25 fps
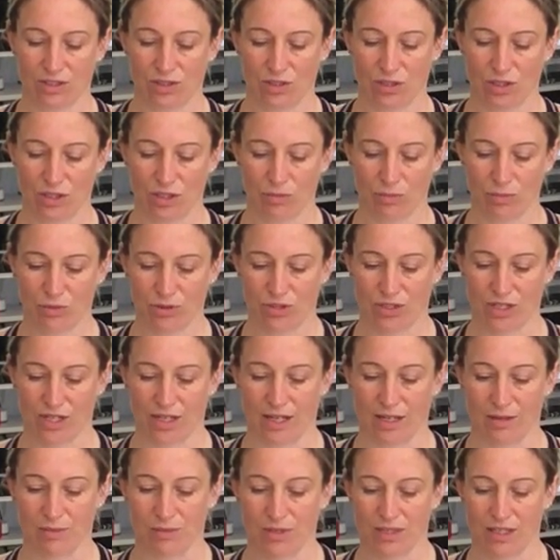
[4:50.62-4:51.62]
2 more
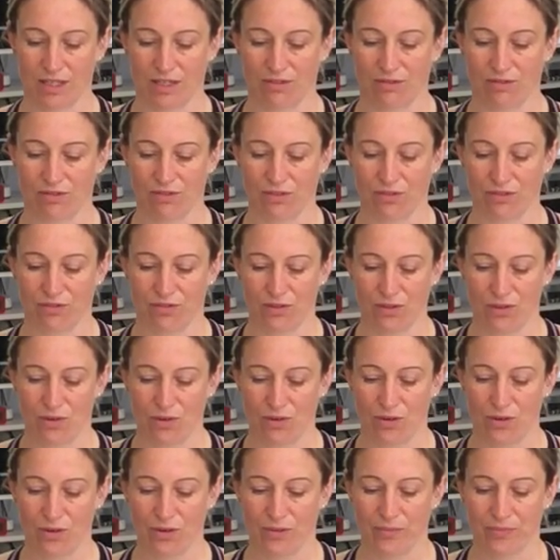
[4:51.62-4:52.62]
times. In for
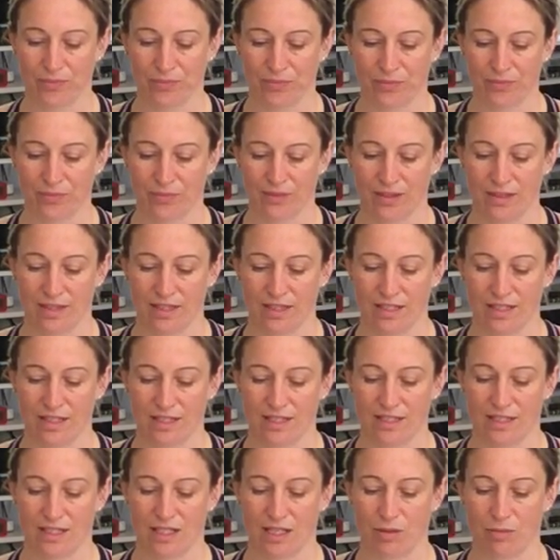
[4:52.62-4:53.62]
4,
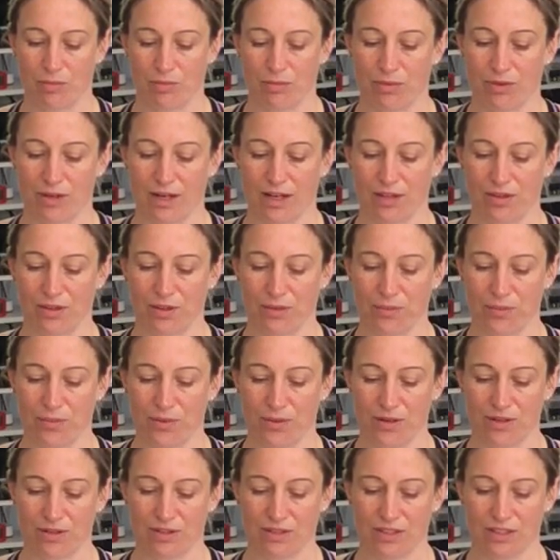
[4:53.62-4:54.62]
nice deep breath.
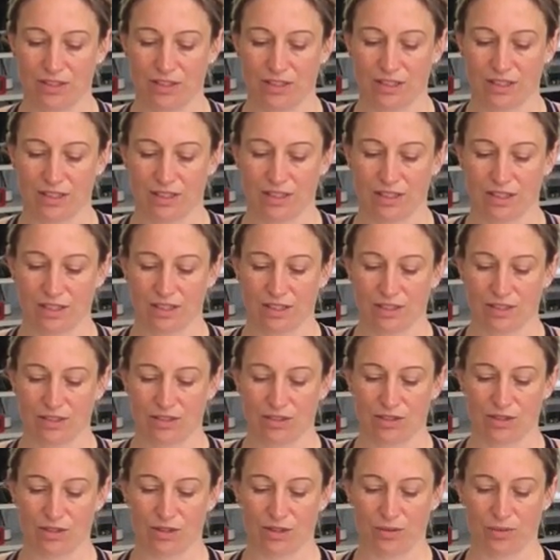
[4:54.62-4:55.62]
1,
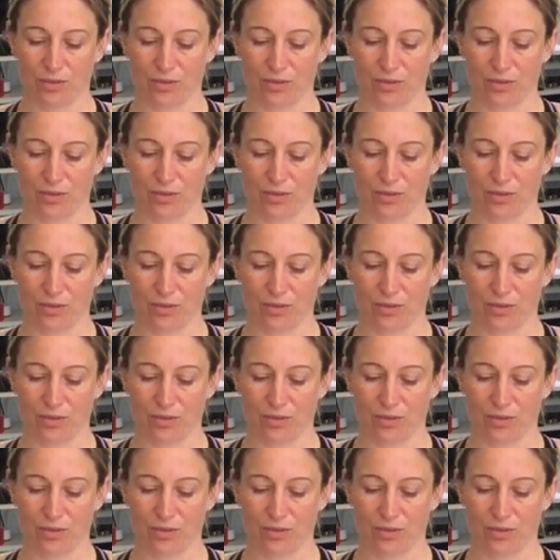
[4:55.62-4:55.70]
2,